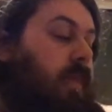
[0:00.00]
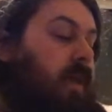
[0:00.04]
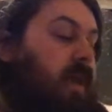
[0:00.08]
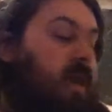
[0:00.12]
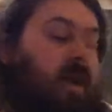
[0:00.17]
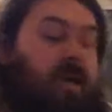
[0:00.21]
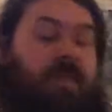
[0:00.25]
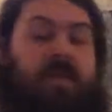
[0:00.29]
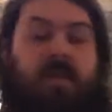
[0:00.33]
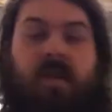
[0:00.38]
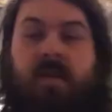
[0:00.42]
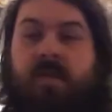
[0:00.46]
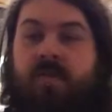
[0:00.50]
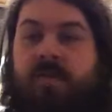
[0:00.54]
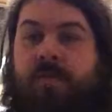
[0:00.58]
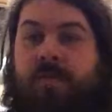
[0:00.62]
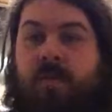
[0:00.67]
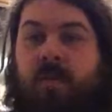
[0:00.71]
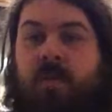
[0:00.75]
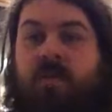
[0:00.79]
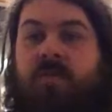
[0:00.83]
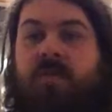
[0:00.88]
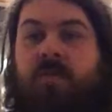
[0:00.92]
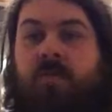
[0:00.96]
the
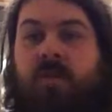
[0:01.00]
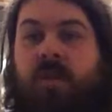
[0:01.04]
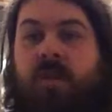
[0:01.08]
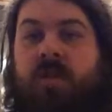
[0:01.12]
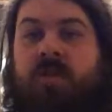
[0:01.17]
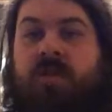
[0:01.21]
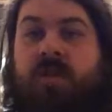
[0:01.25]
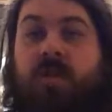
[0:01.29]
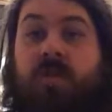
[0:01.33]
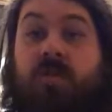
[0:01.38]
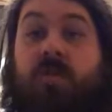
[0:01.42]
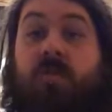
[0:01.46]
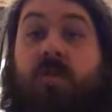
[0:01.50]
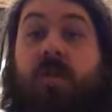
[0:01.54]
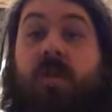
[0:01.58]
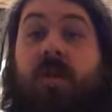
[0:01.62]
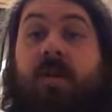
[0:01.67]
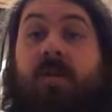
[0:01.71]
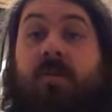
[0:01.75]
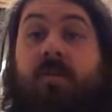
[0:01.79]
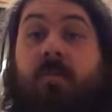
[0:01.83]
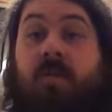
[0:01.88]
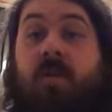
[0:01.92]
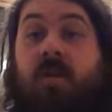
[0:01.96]
mods I'm going to do to
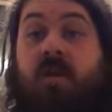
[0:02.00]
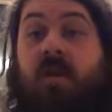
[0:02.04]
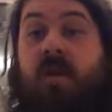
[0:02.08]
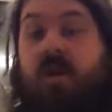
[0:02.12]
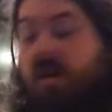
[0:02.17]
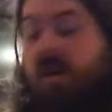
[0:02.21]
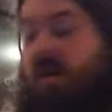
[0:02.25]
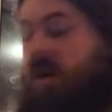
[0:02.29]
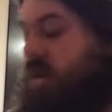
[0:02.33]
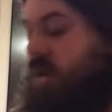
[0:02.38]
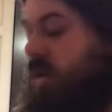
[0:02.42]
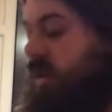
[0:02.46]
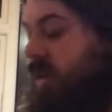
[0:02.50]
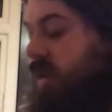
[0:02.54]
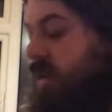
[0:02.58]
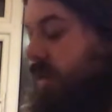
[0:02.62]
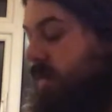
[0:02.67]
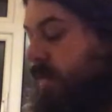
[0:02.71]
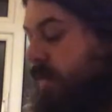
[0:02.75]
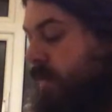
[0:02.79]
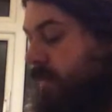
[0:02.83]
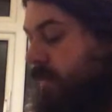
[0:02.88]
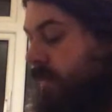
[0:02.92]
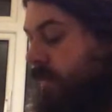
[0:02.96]
it are going
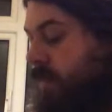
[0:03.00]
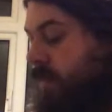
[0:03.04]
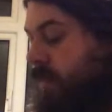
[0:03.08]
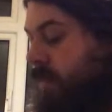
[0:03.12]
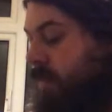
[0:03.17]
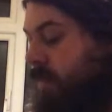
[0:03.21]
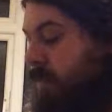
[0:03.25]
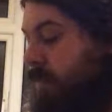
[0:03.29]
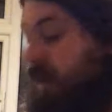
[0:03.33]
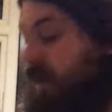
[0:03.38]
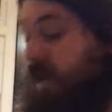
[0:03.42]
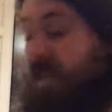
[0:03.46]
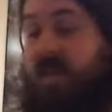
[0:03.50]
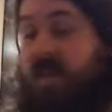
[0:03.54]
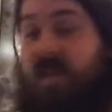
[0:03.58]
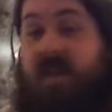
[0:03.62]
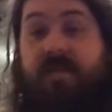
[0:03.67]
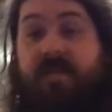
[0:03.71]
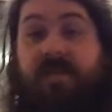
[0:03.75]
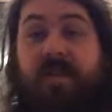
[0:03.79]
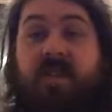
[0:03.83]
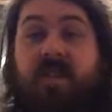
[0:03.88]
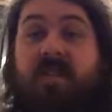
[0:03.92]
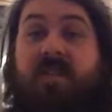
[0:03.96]
to mean that
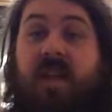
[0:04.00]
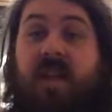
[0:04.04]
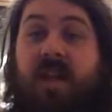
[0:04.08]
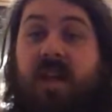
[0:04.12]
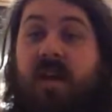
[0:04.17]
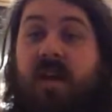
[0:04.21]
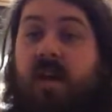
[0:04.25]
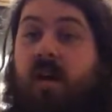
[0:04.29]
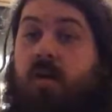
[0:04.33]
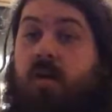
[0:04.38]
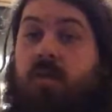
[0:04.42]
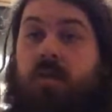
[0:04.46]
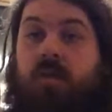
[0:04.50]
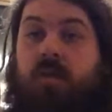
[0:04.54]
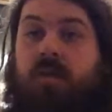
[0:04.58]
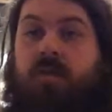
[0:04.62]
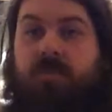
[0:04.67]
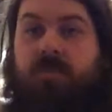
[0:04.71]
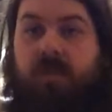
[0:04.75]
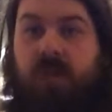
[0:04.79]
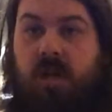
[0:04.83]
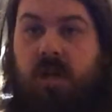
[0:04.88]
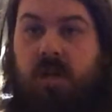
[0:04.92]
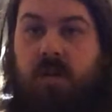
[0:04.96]
if I sell it, I'll lose
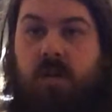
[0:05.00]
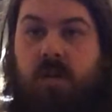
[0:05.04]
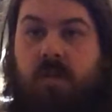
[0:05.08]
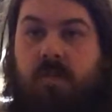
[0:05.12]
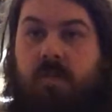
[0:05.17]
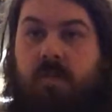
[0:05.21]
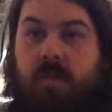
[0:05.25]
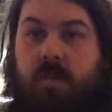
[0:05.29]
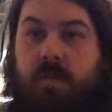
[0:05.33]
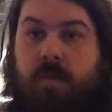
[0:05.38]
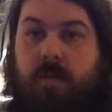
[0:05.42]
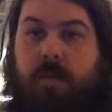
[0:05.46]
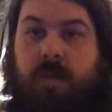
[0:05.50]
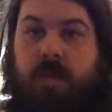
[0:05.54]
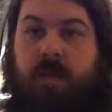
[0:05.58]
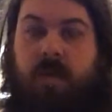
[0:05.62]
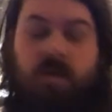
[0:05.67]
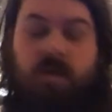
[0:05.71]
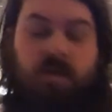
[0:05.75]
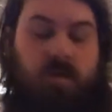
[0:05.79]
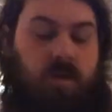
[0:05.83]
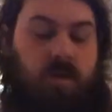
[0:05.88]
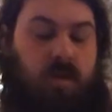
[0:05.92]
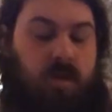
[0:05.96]
money on it probably.
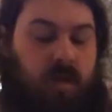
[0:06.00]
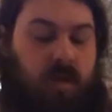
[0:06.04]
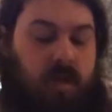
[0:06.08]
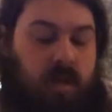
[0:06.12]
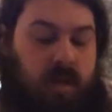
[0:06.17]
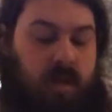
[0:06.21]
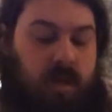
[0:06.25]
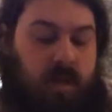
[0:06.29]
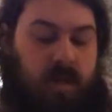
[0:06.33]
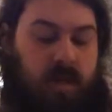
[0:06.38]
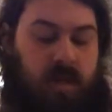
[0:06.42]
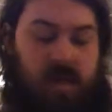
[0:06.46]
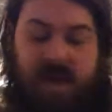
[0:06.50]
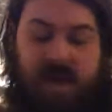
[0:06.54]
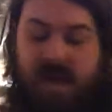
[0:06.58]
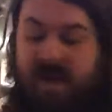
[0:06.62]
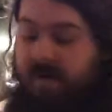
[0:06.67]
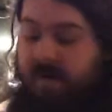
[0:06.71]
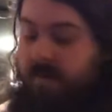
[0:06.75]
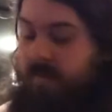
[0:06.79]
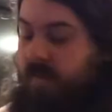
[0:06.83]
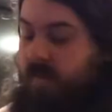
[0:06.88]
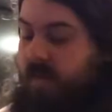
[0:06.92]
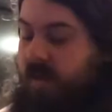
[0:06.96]

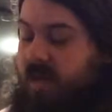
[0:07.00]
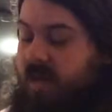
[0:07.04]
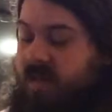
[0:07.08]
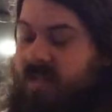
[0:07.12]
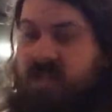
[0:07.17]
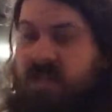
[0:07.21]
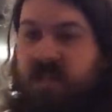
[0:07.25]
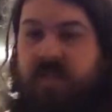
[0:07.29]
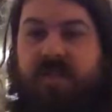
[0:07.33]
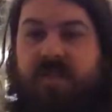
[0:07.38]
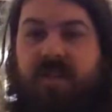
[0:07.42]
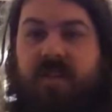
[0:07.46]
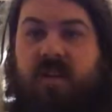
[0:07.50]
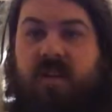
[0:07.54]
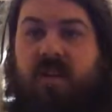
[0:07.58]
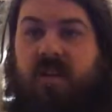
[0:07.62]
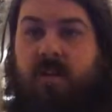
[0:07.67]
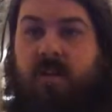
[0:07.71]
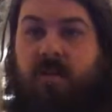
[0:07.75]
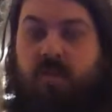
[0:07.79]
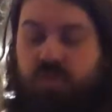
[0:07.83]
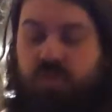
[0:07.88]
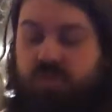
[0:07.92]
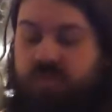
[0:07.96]
It's nothing like
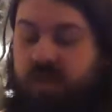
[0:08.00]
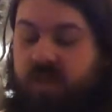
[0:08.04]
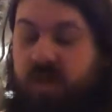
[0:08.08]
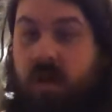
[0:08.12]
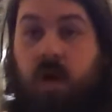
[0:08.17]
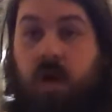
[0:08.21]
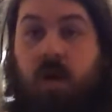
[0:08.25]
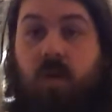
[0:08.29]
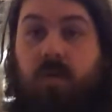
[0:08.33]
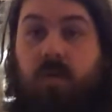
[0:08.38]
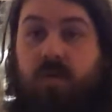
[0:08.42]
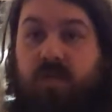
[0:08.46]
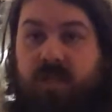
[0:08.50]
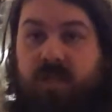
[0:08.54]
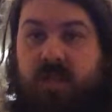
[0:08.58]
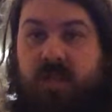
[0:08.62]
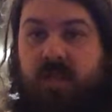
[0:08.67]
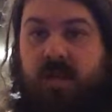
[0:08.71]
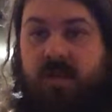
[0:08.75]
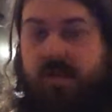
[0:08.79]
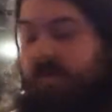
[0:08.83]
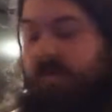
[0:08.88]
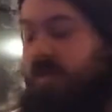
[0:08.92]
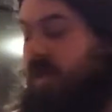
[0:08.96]
I'm not drilling holes in
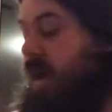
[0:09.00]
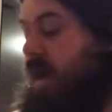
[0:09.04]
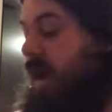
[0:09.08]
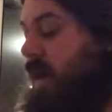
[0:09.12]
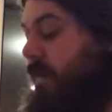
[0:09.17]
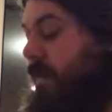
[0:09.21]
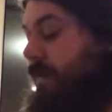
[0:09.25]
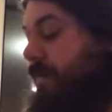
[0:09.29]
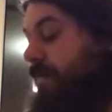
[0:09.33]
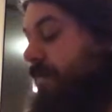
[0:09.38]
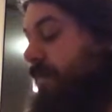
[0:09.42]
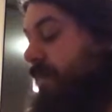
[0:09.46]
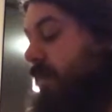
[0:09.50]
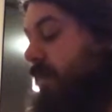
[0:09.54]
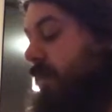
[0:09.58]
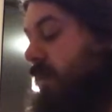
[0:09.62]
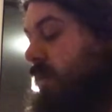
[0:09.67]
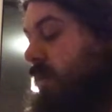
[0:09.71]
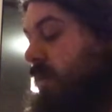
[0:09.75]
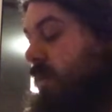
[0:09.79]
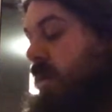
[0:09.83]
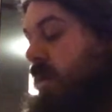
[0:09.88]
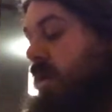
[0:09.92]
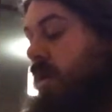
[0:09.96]
it.
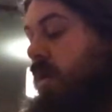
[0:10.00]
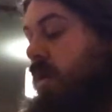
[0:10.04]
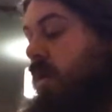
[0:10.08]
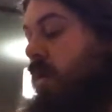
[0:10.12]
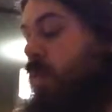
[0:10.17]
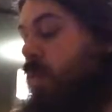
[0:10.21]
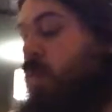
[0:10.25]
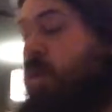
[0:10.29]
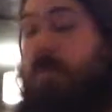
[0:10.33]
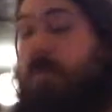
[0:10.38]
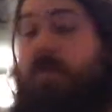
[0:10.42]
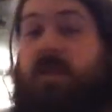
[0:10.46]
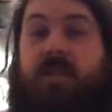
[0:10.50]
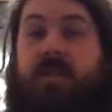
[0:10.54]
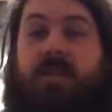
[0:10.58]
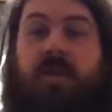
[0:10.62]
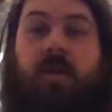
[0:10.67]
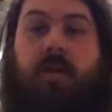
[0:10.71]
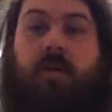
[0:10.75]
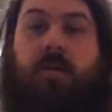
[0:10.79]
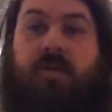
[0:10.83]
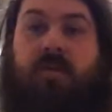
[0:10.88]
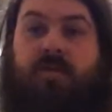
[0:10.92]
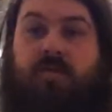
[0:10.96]
What I'm going to
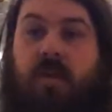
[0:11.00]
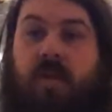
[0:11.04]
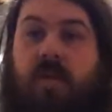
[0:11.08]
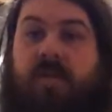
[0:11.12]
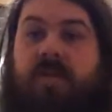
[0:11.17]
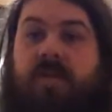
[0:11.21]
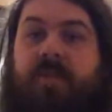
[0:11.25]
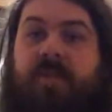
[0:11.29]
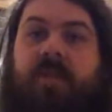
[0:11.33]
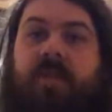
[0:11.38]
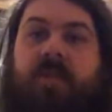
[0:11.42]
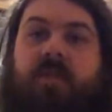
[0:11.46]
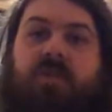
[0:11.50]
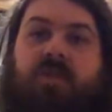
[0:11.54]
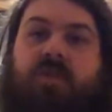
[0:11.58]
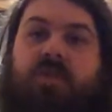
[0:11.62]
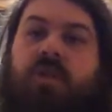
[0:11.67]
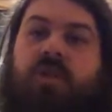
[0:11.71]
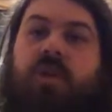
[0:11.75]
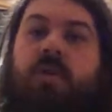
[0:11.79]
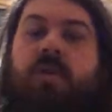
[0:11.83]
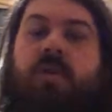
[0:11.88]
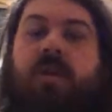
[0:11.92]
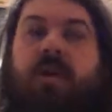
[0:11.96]
do is, rather than
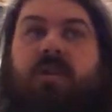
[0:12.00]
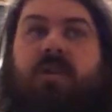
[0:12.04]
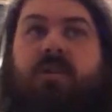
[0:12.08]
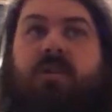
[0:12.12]
tune it